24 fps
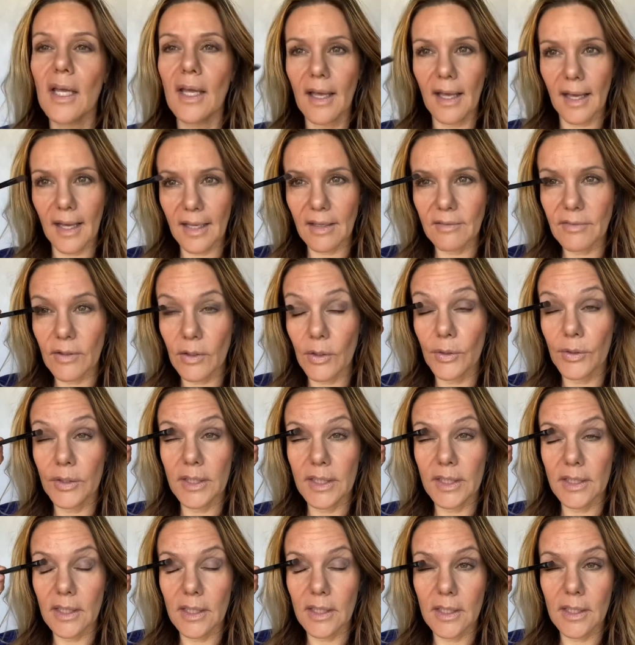I have a
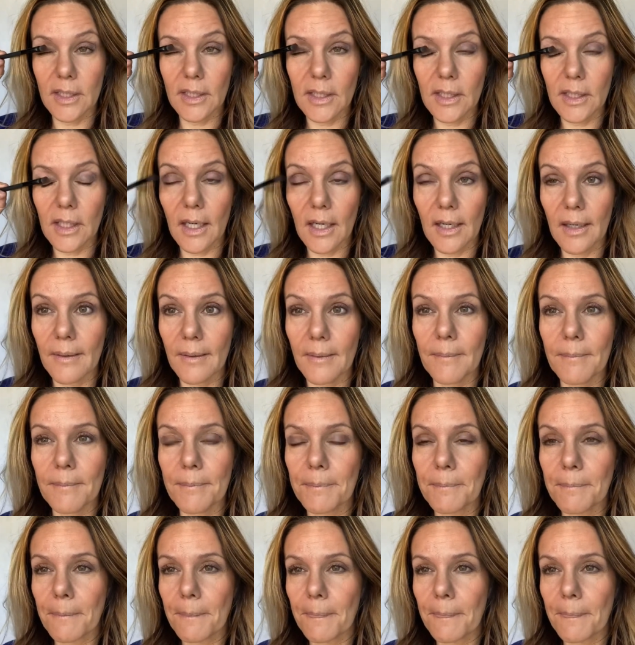hooded, um,